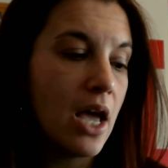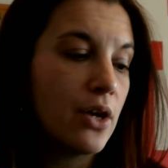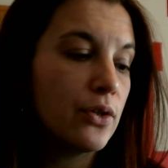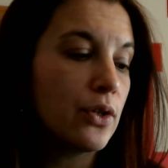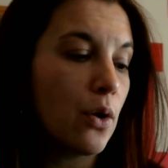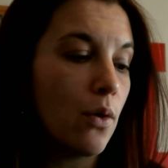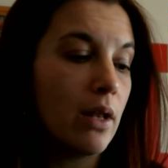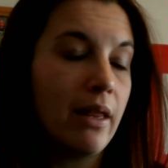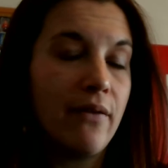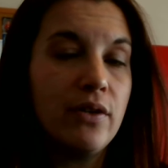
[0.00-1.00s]
So
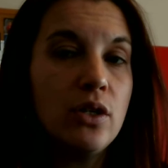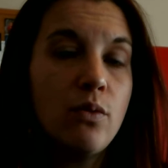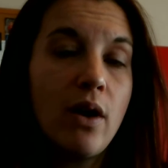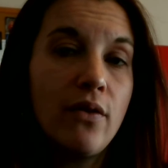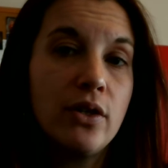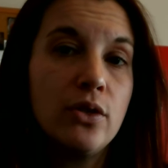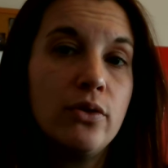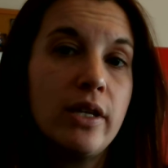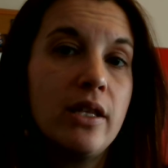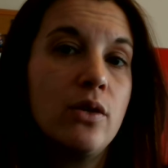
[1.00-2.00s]
11 to 12 on
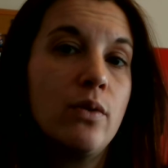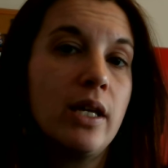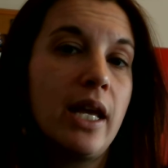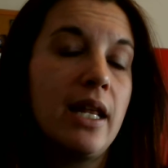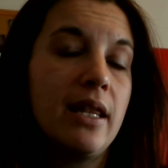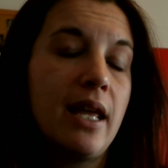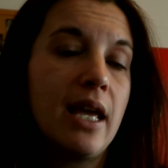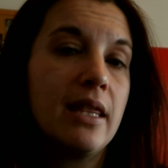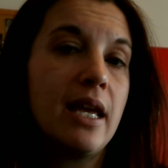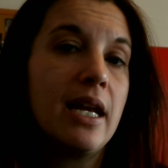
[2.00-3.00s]
Tuesday the 28th,
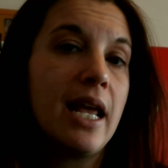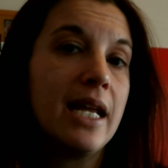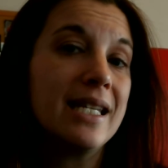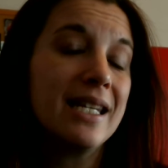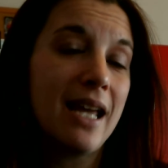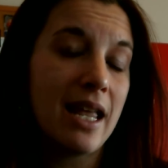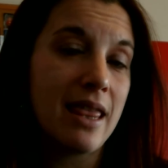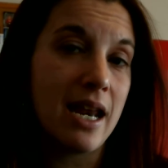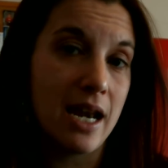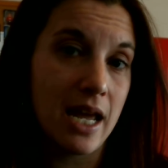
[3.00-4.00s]
and then 8 to 9
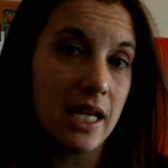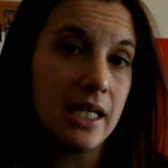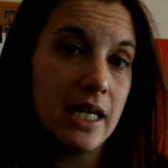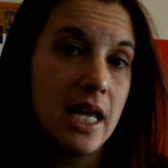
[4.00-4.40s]
that night.